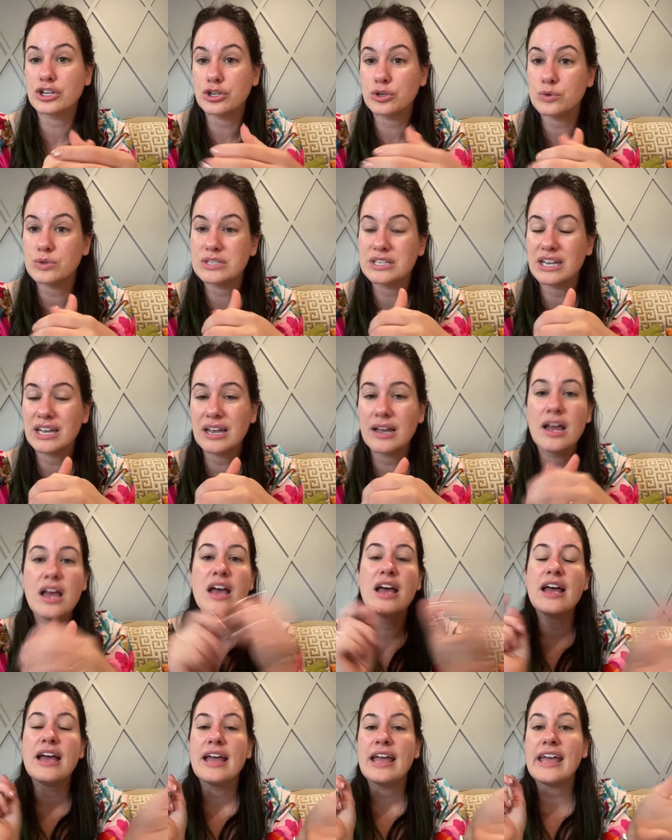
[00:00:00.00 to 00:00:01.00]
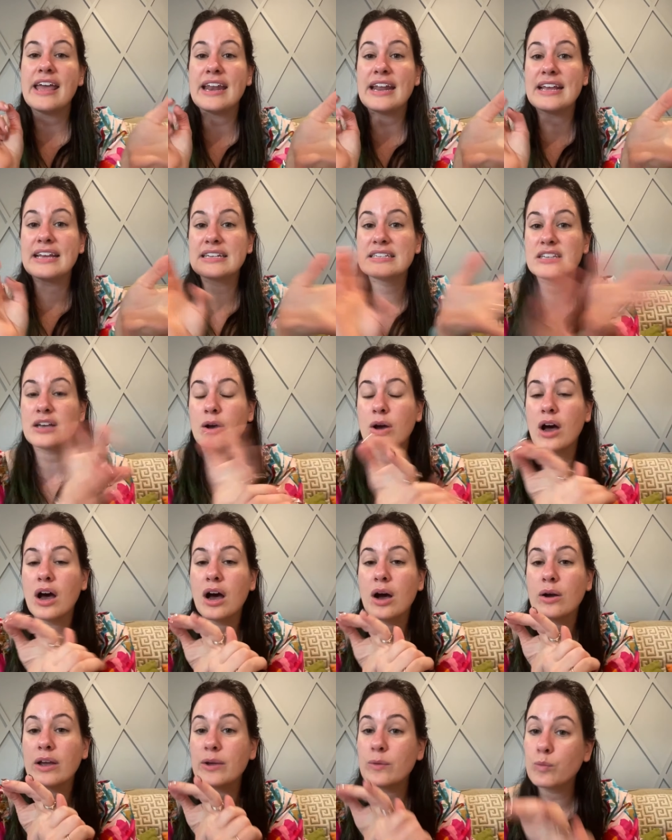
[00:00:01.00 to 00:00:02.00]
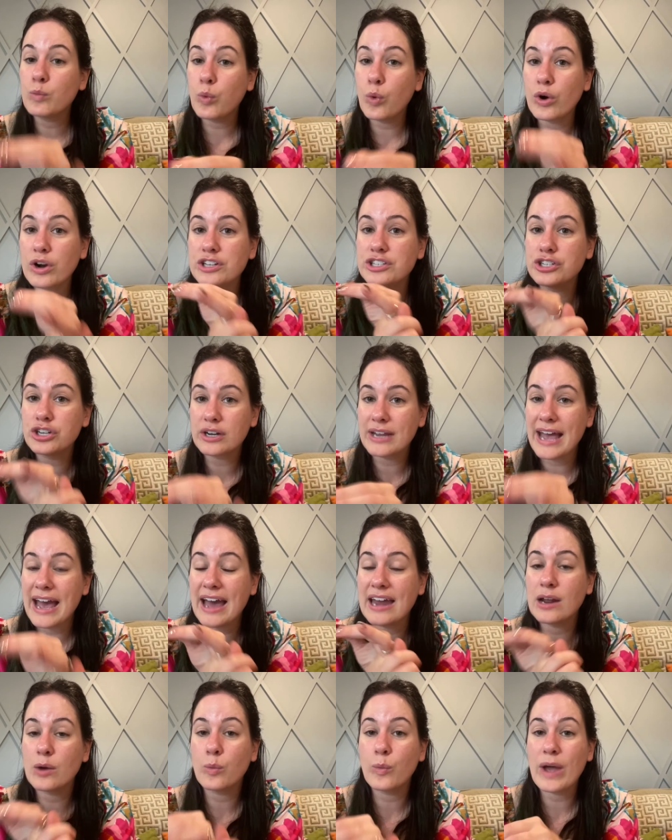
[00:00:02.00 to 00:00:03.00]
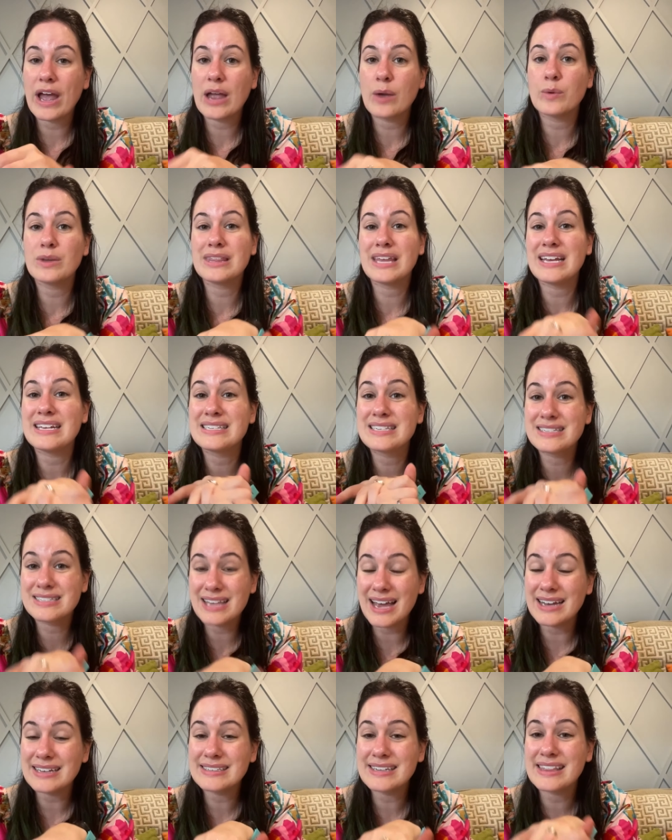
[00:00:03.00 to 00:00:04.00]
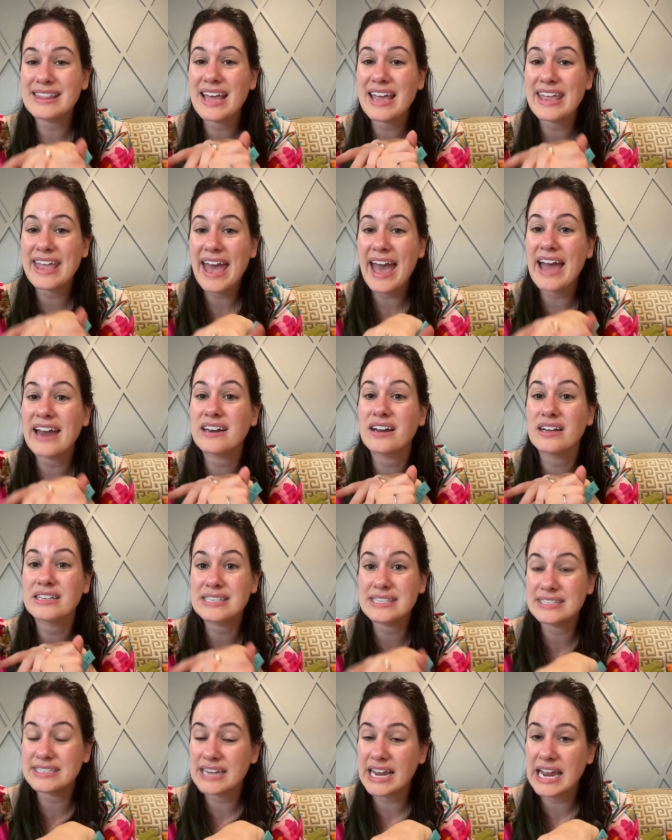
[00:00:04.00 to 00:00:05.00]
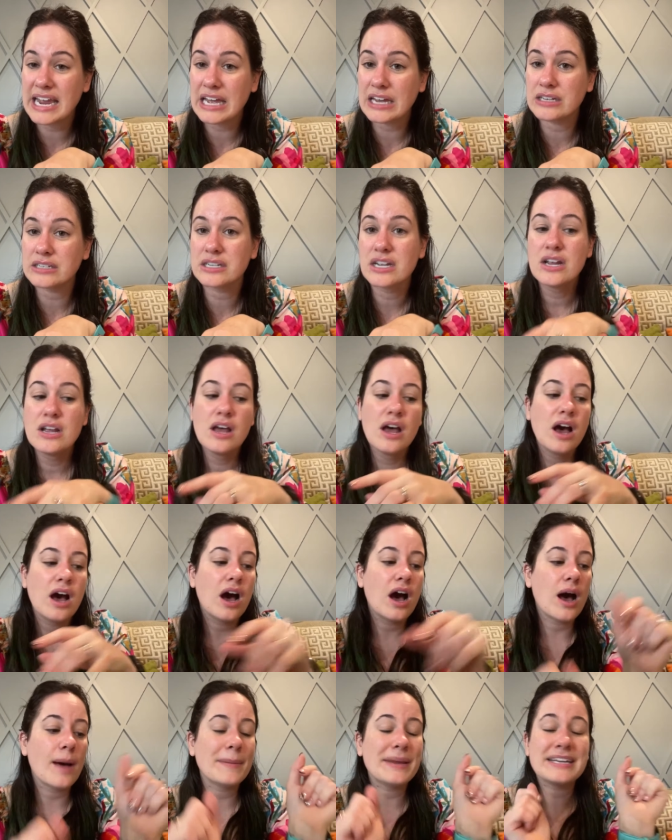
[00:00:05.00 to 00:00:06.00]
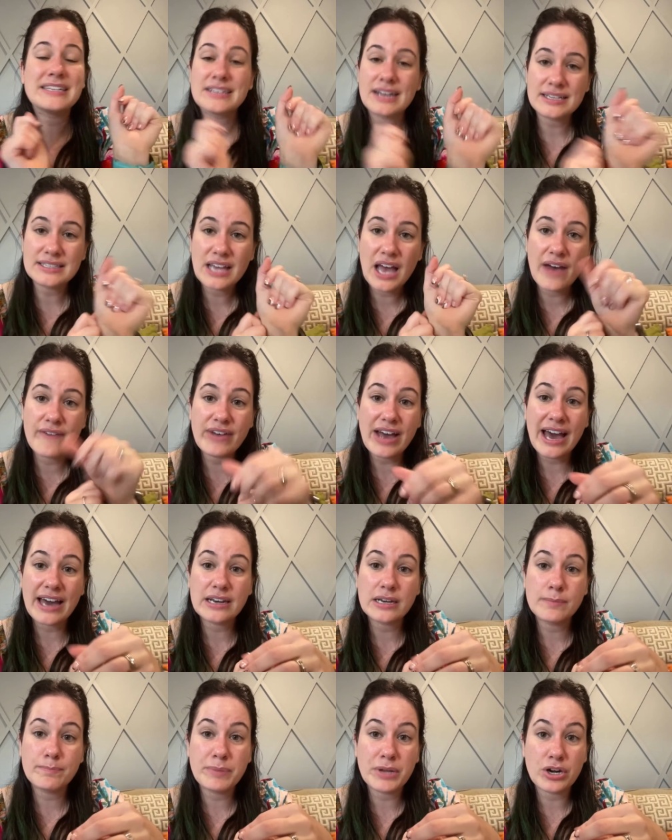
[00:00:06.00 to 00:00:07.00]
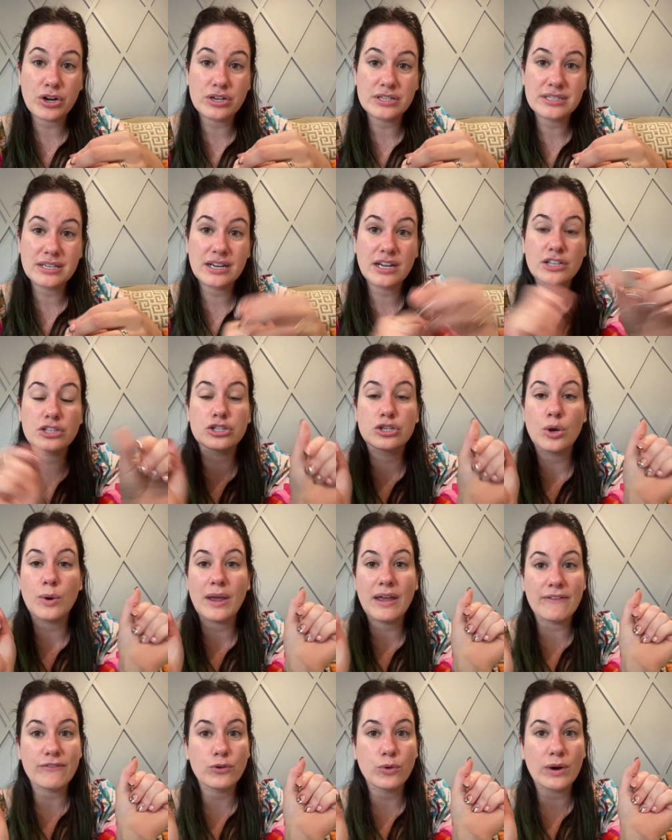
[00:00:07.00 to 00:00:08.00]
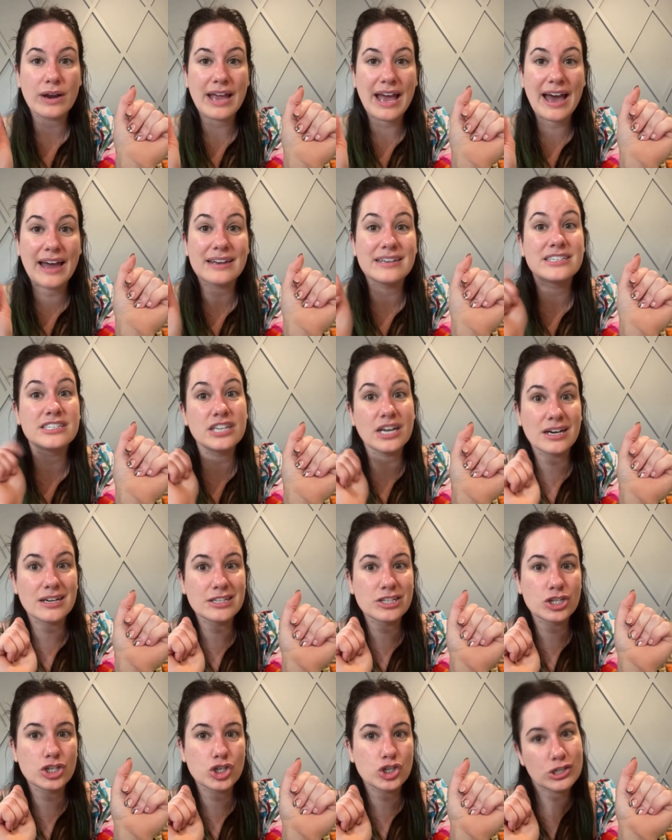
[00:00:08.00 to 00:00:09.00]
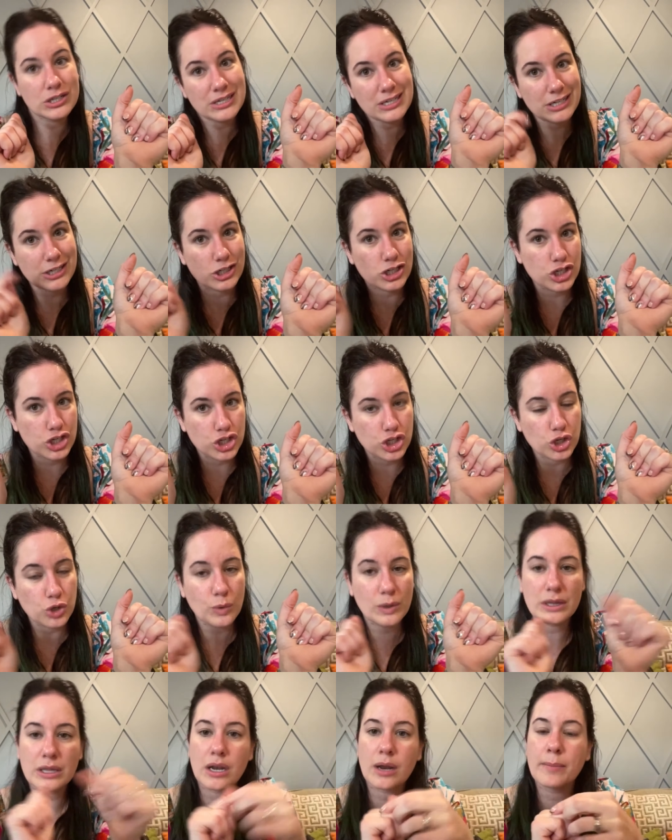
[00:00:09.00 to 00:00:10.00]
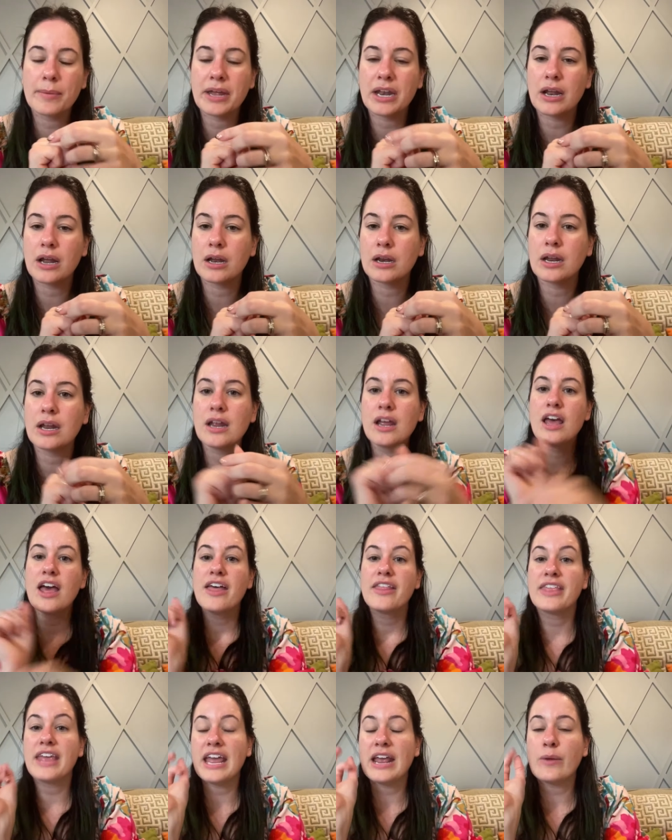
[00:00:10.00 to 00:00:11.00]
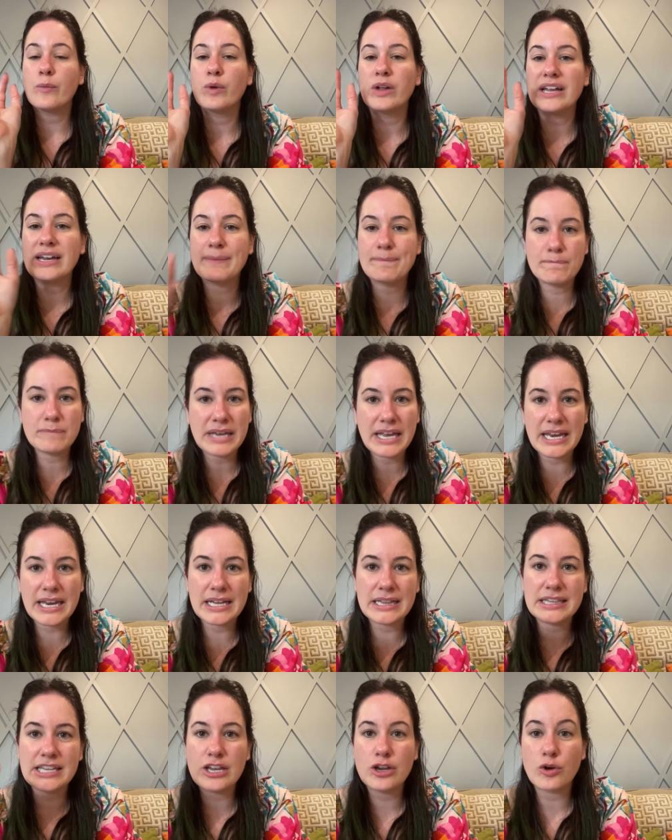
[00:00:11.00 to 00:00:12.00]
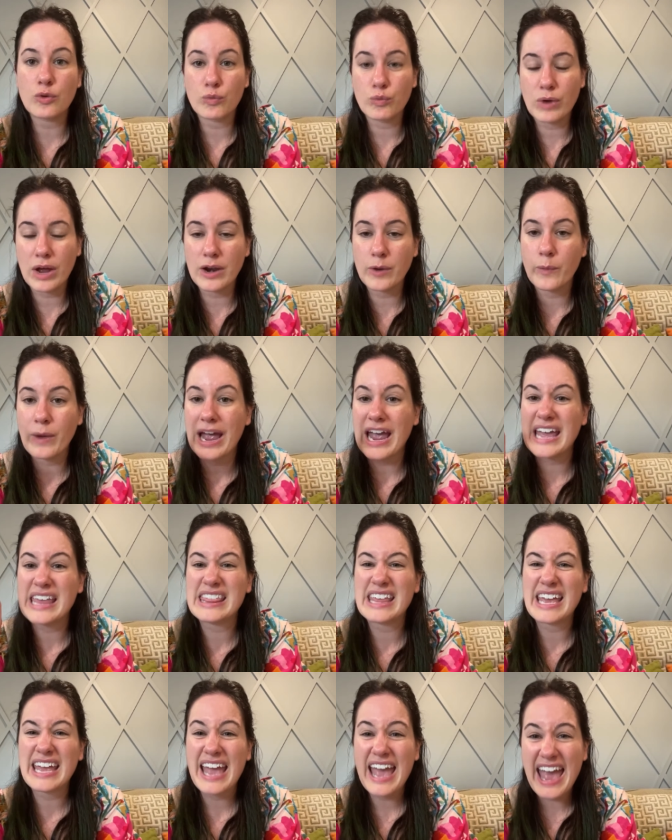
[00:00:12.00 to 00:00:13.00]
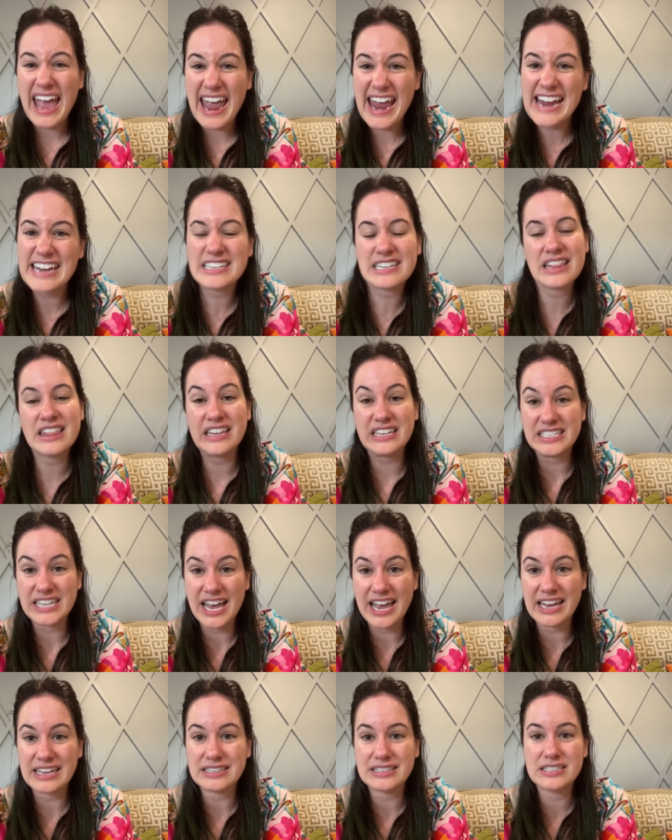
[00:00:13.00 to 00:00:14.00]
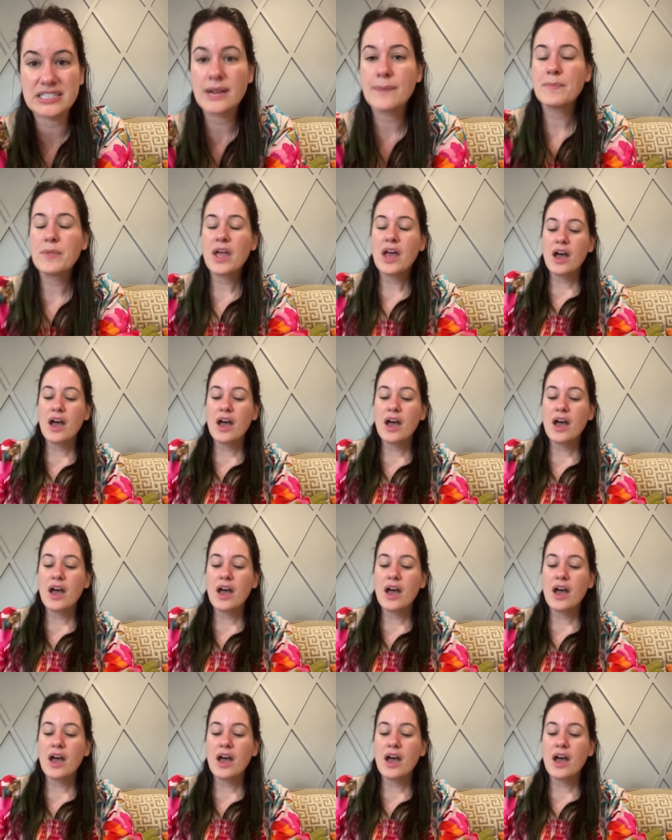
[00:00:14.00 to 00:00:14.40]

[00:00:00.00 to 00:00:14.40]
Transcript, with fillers: are using. It is, uh, it wards your cat away with a scent they cannot stand. Um, it does have added bitters in it, so if your cat does try and chew a little bit on it, they will immediately run away. They hate the taste.